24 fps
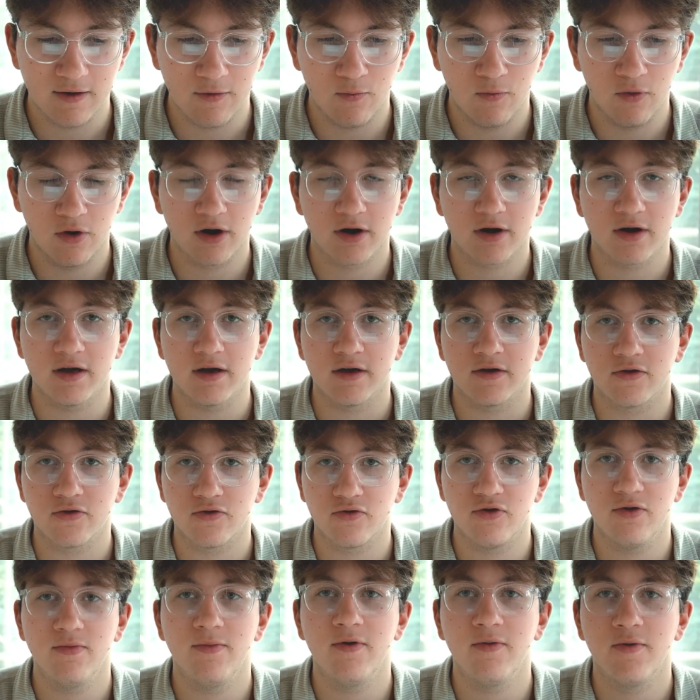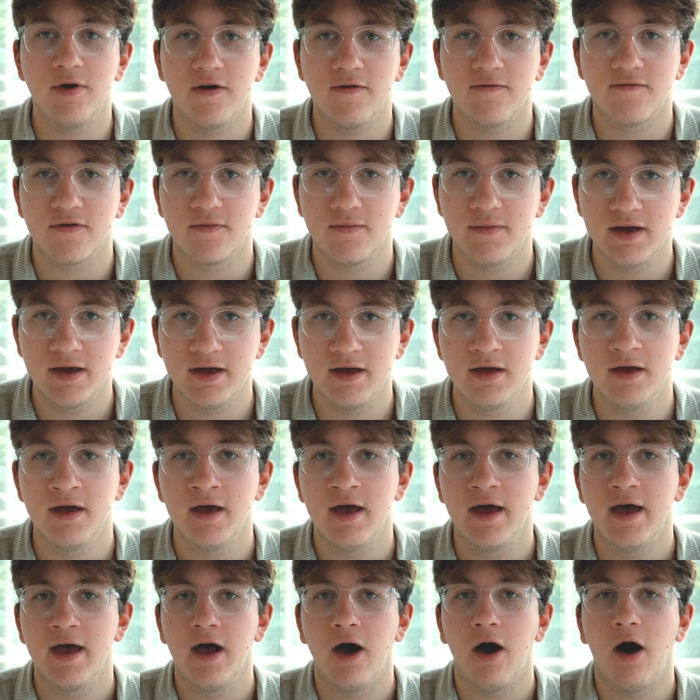they work extremely well for me.
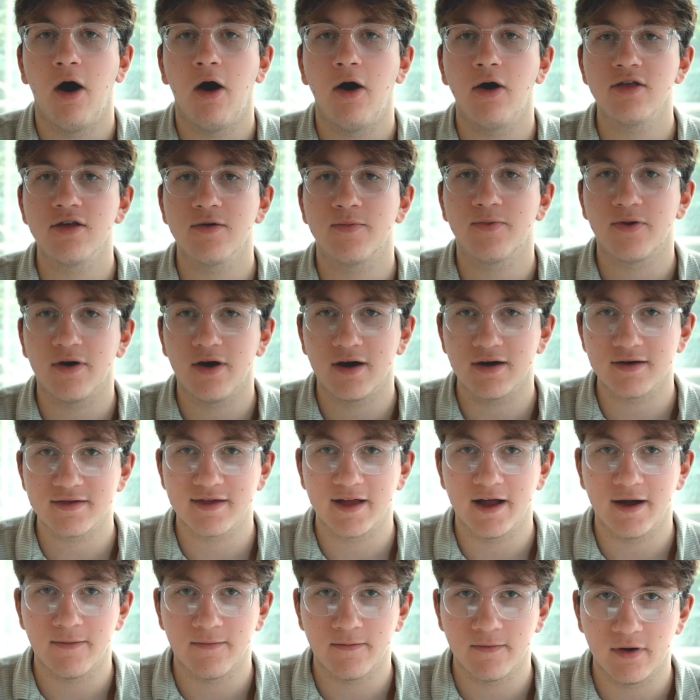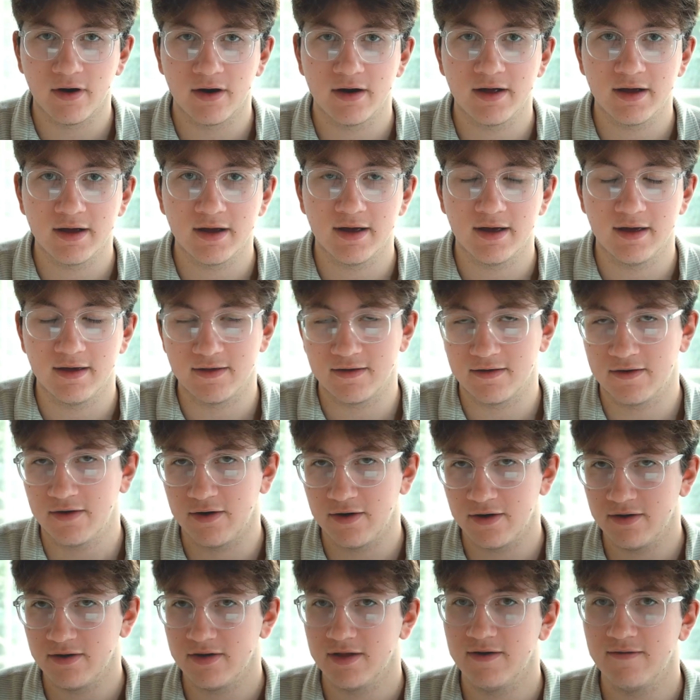All the products that I'm running is
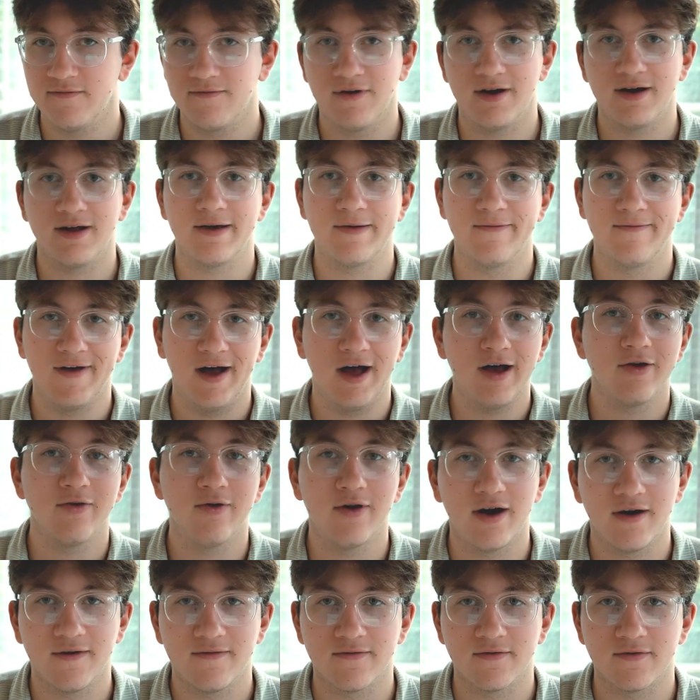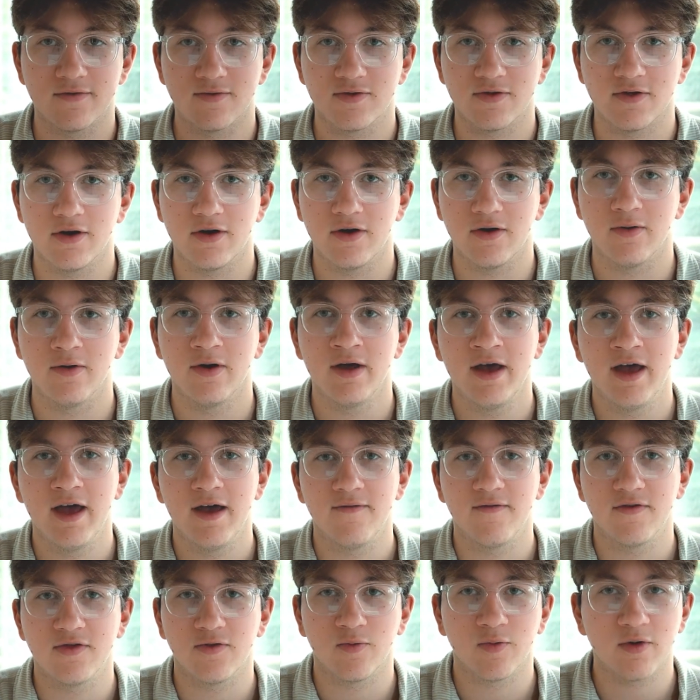currently running value offers. So
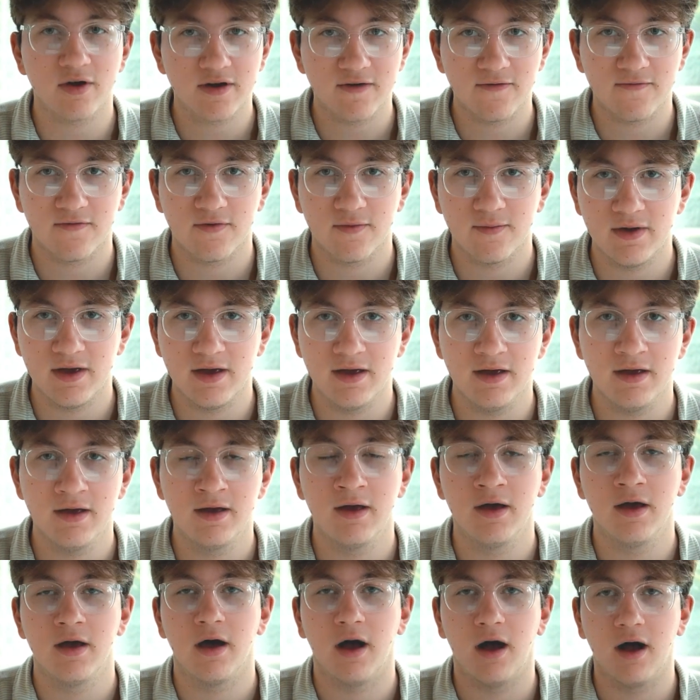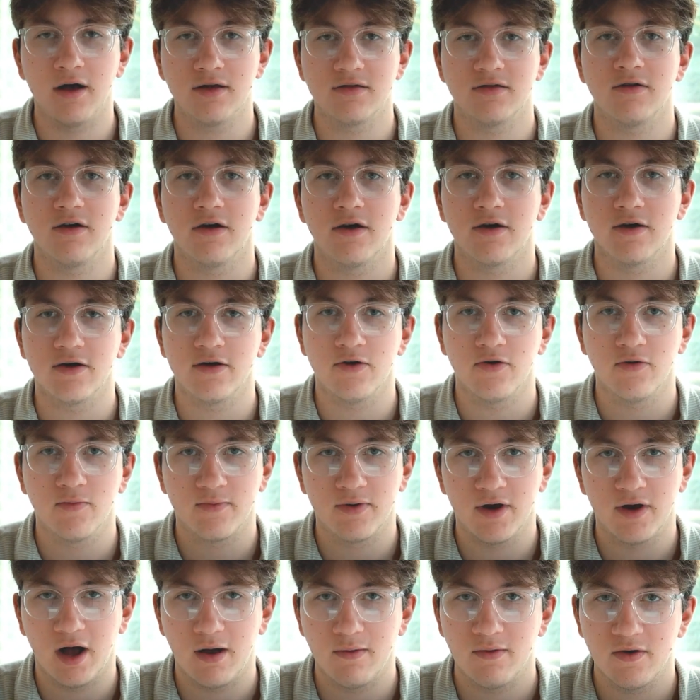if it's working for me, odds are it'll
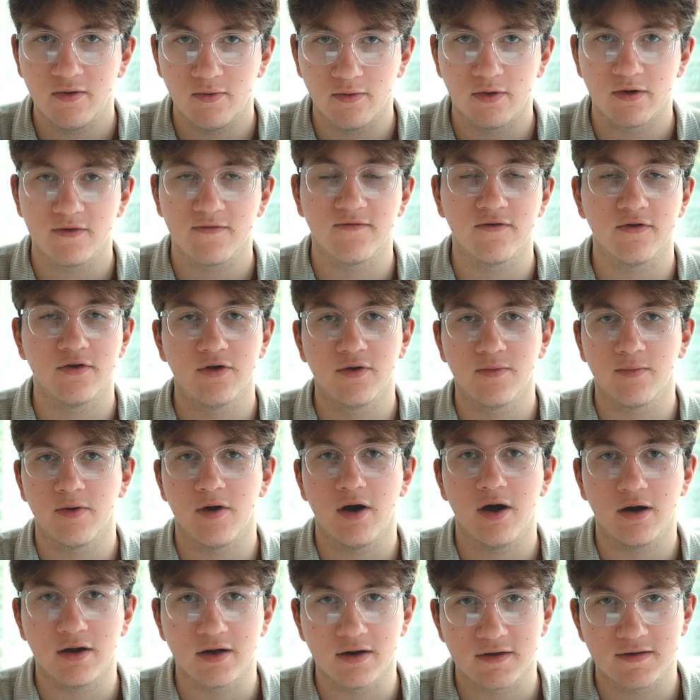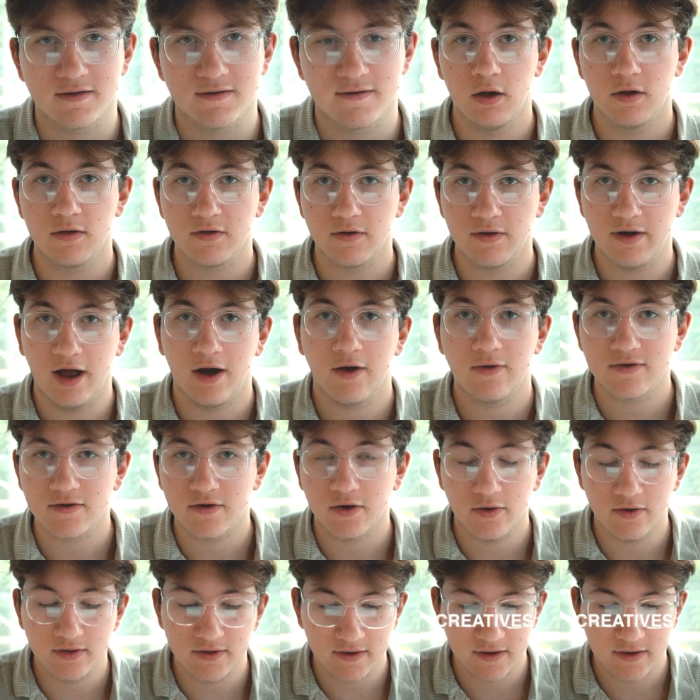probably work for your product. So now let's go